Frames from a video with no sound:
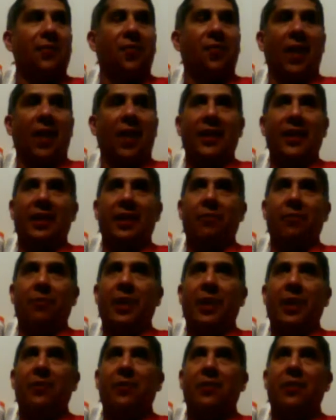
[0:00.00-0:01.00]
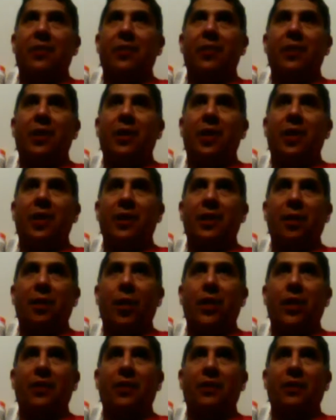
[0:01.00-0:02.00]
find that it makes even because it
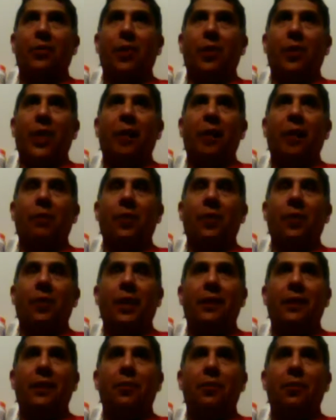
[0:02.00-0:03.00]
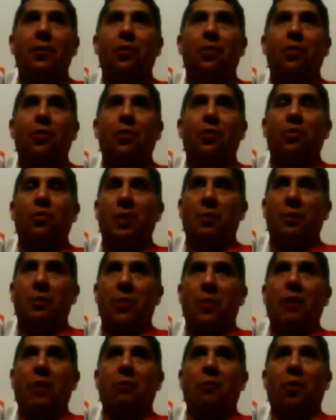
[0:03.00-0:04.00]
wicks the sweat out, but it makes me
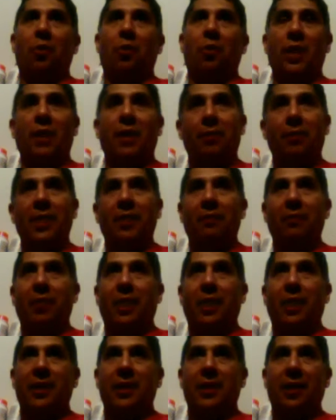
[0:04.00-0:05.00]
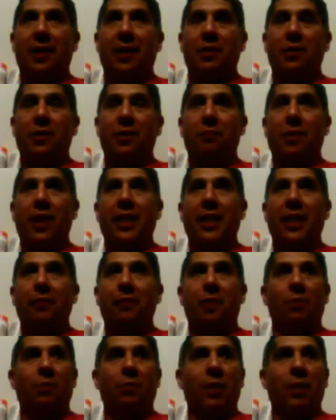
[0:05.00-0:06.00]
smell more. Not me, but because I don't eat bad
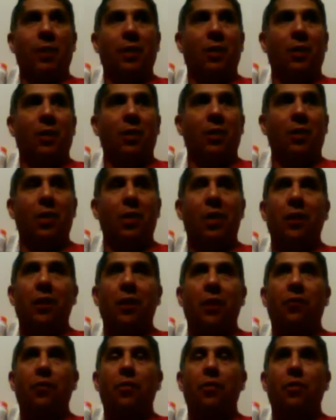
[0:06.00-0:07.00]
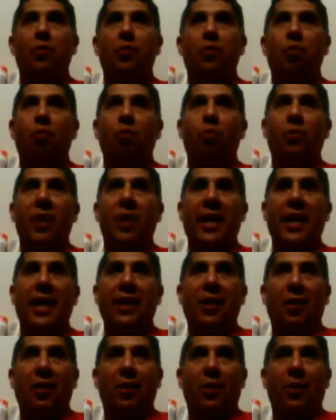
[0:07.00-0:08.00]
anymore. But if you're
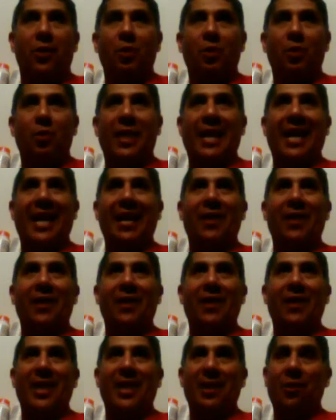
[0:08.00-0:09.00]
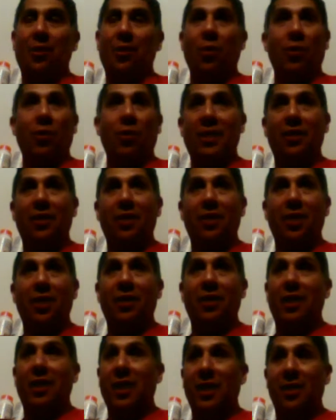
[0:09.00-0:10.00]
taking all the sweat out and you don't eat
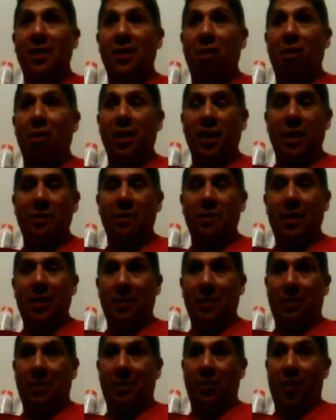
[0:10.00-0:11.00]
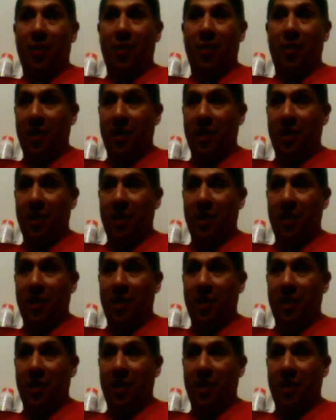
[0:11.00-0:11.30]
good, it's all gonna come out as funk.